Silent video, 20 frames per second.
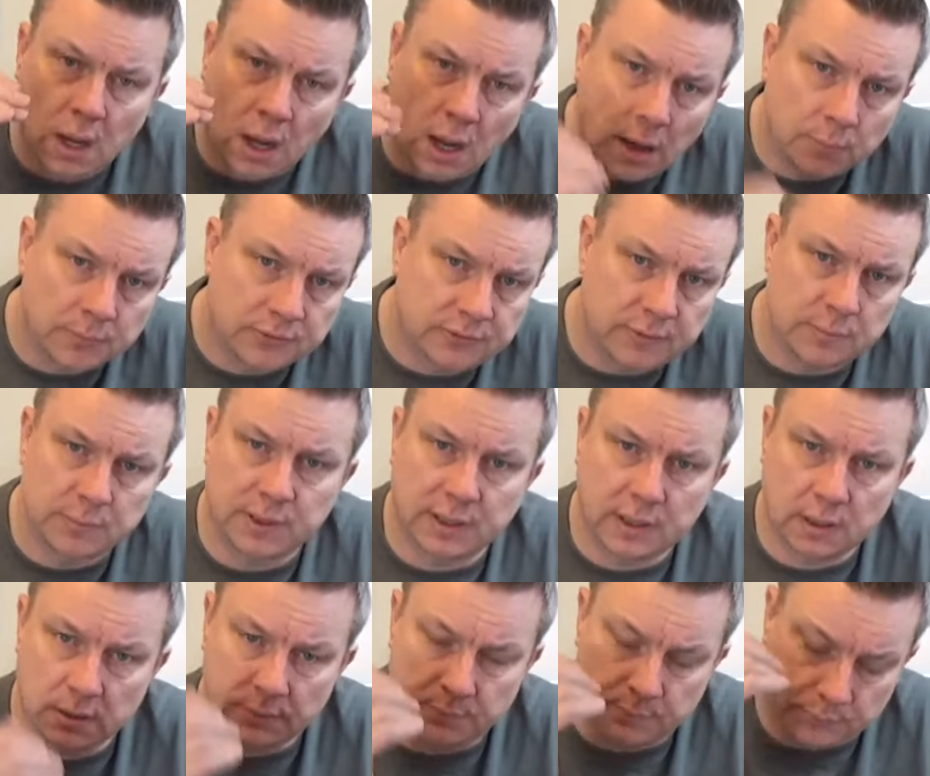I'm simply
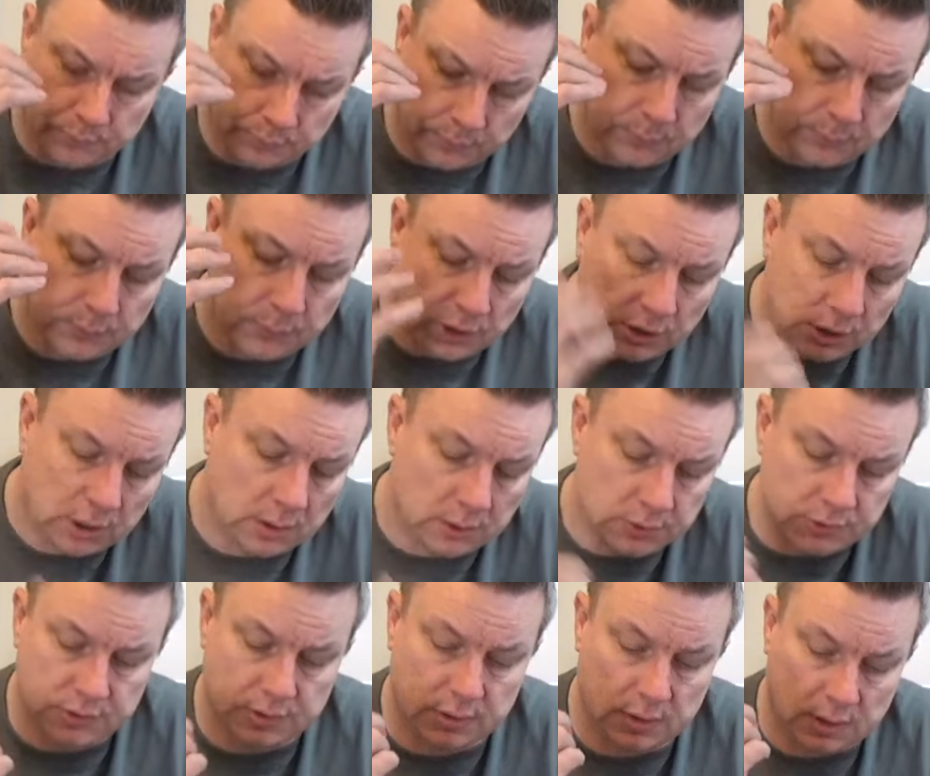going to
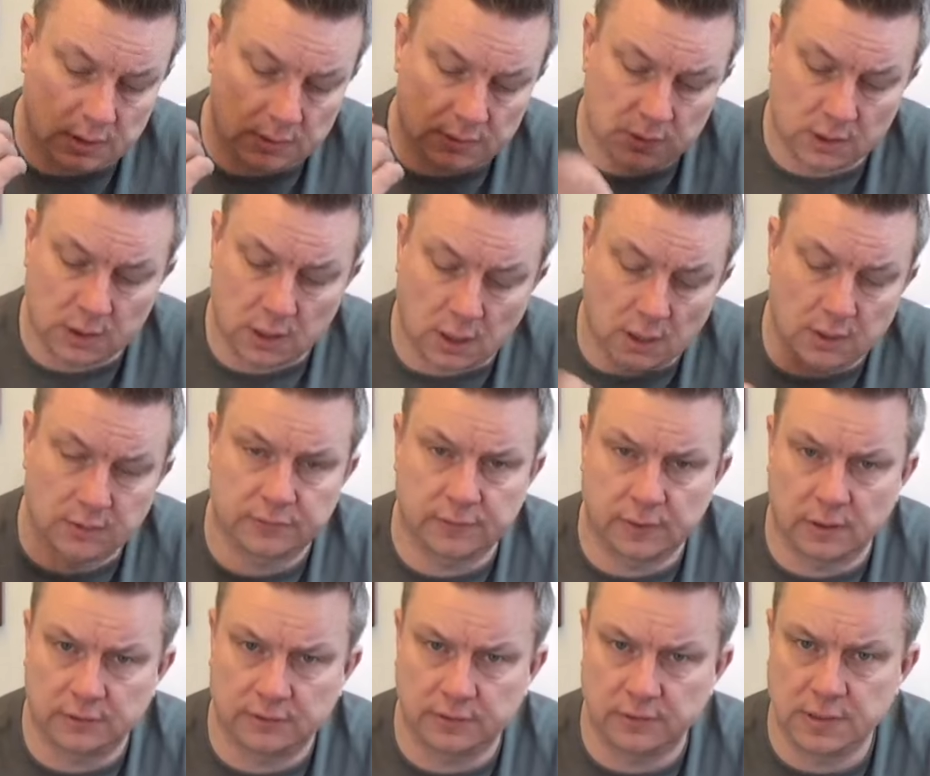use the colours
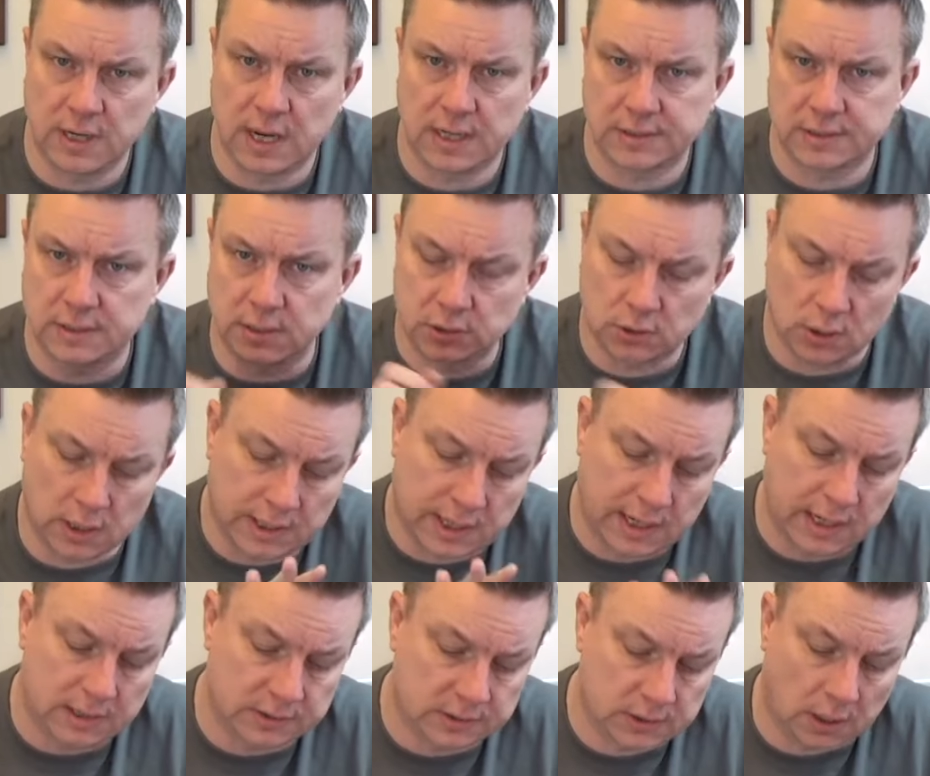that are suggested, try and
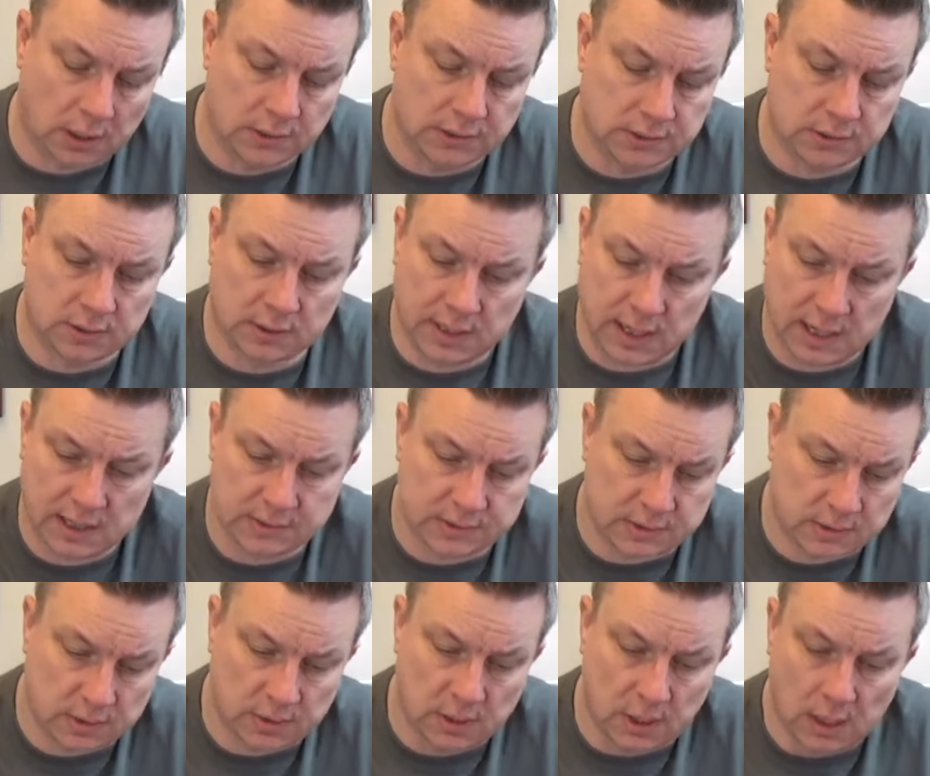get it as close as I can
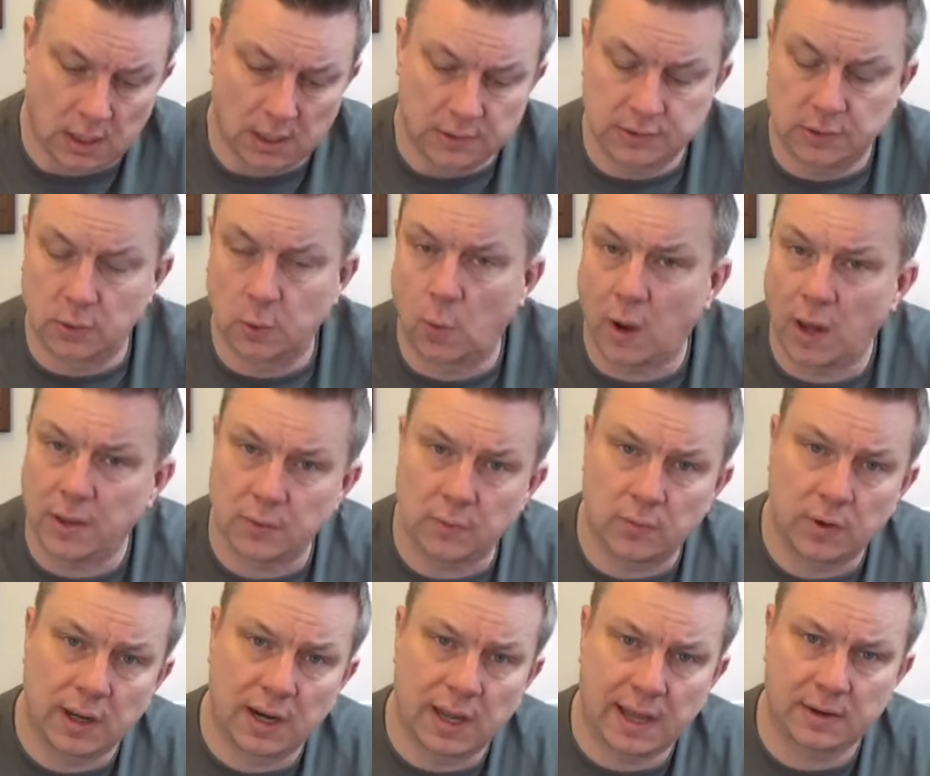to the way the
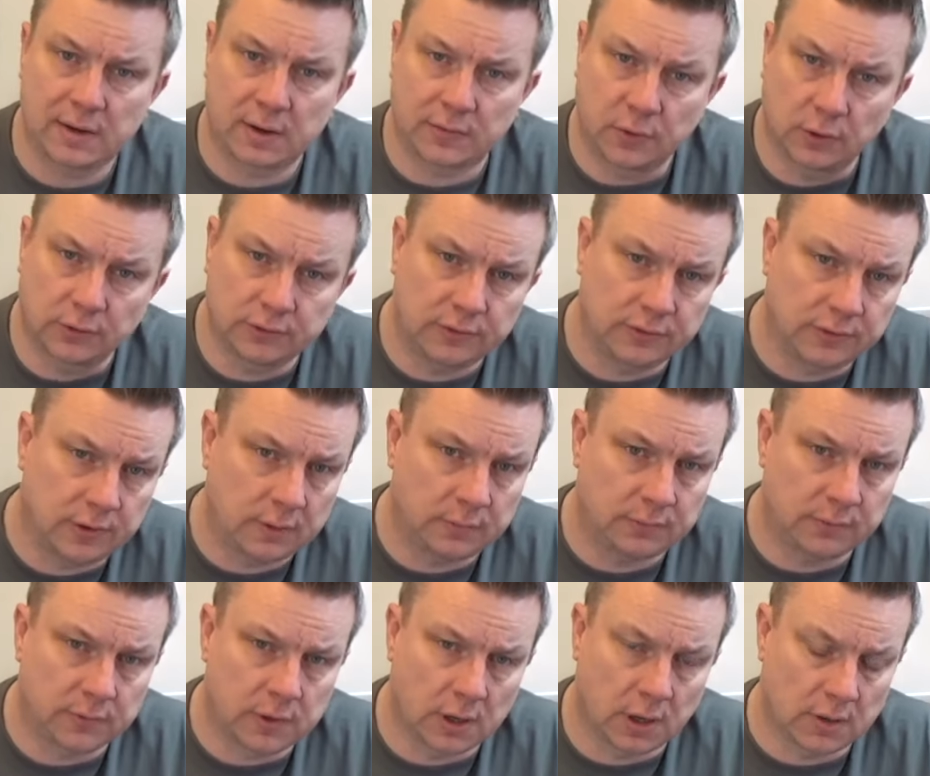real aircraft looks in terms
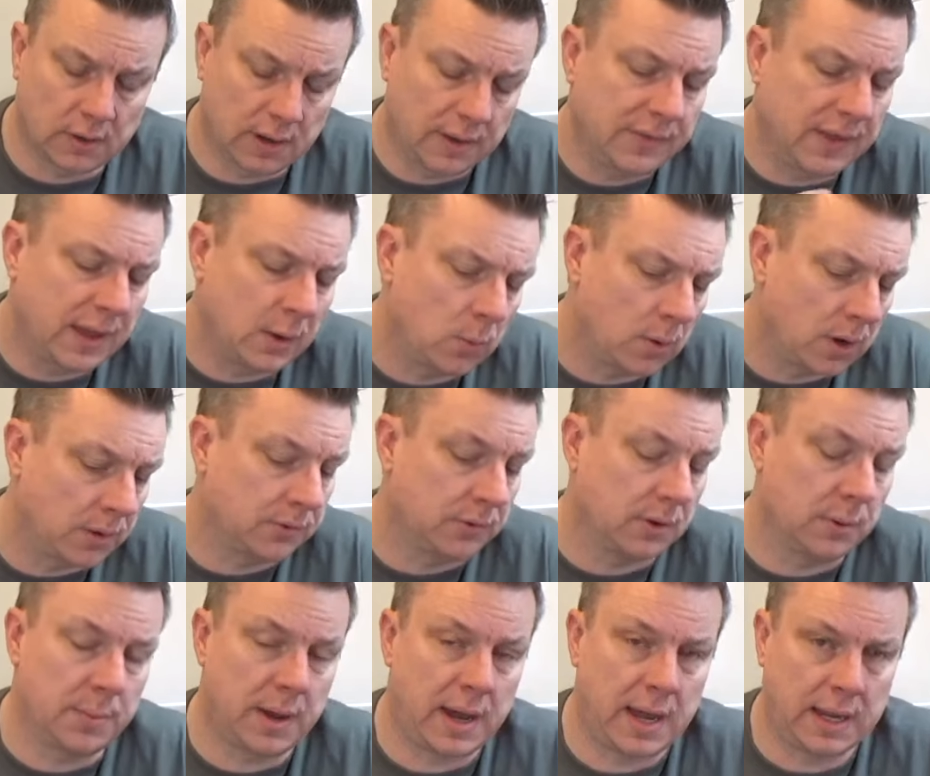of colour, and then weather
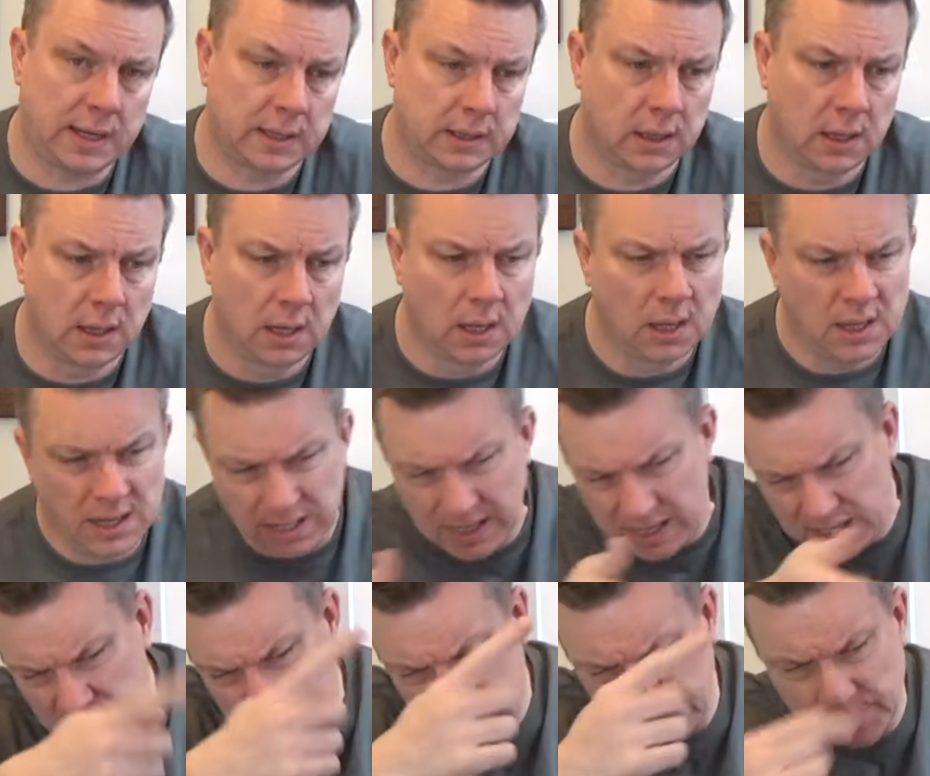it back
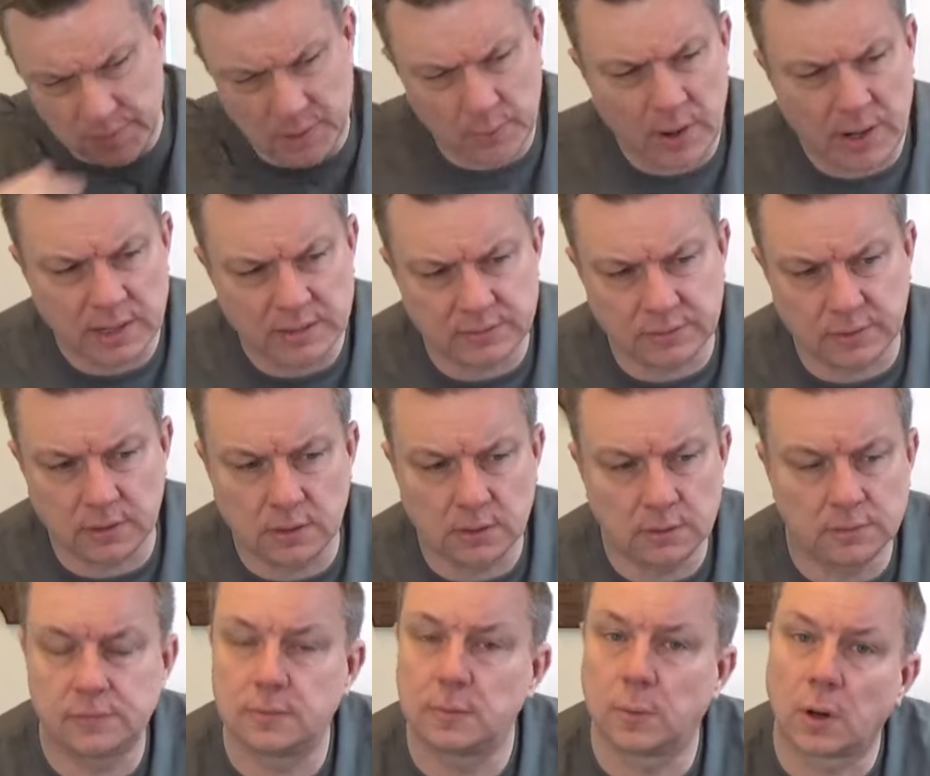in a similar way
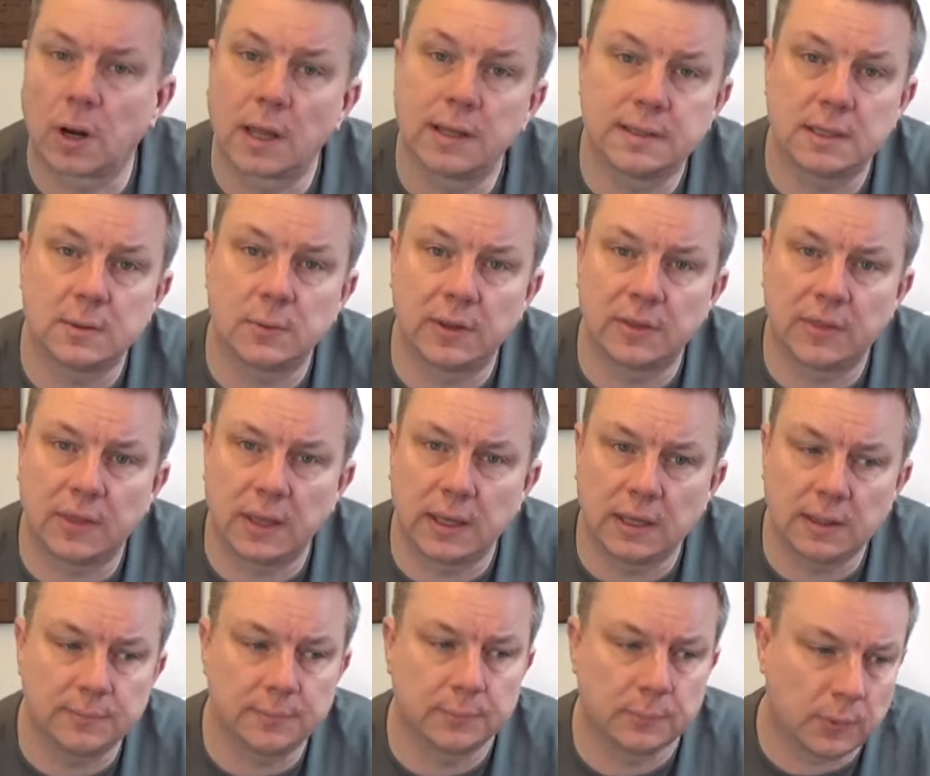to what I did with
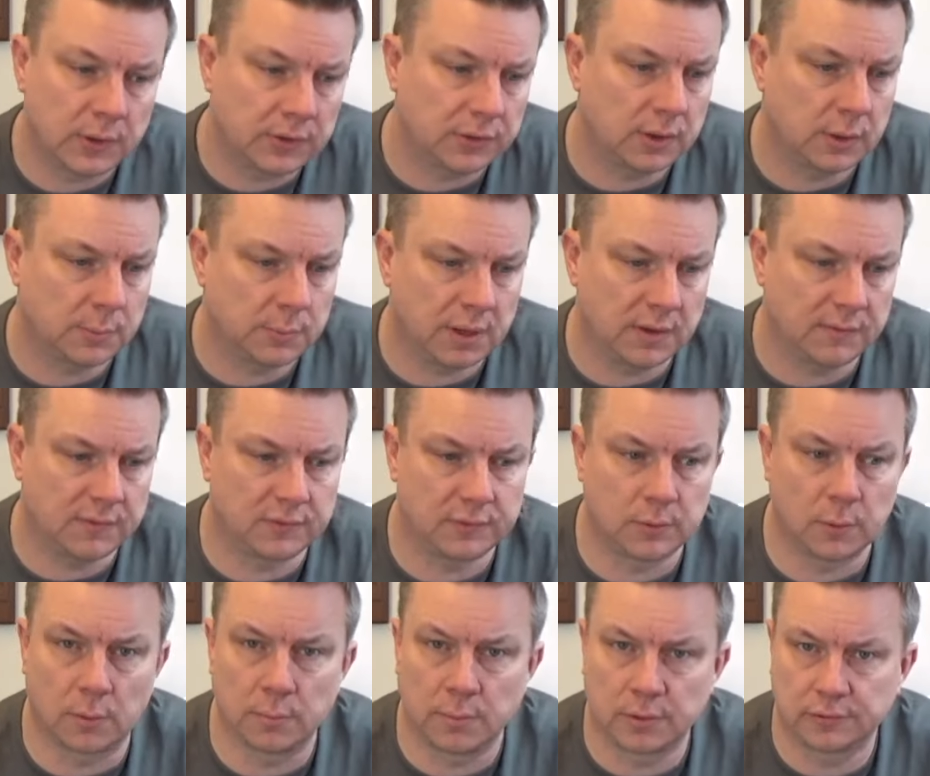the
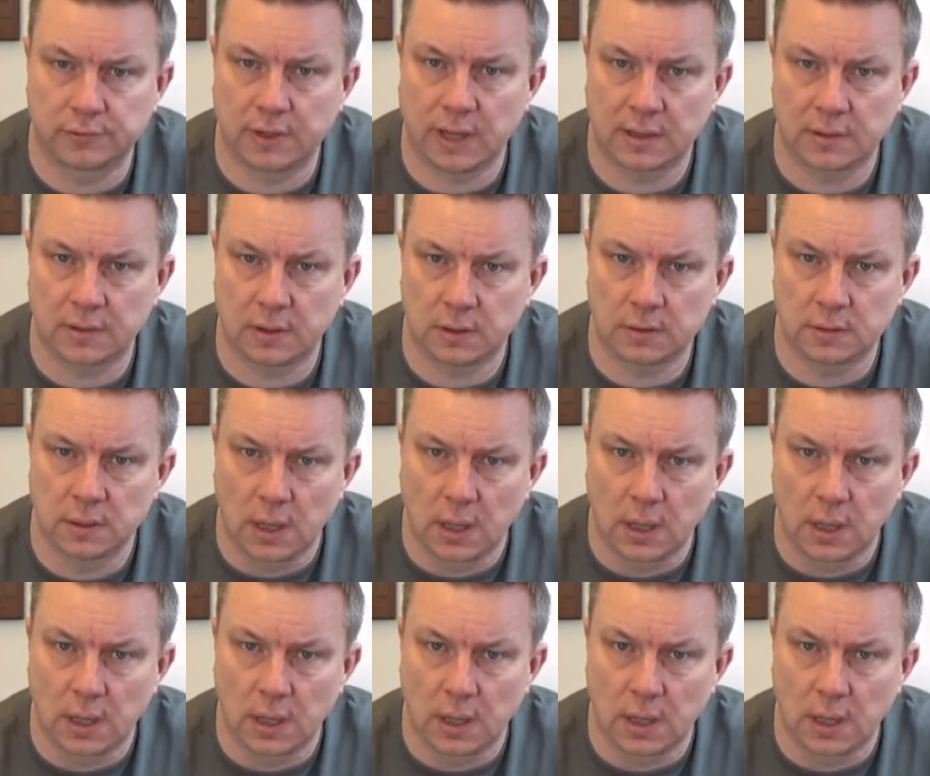P-51 Mustang, that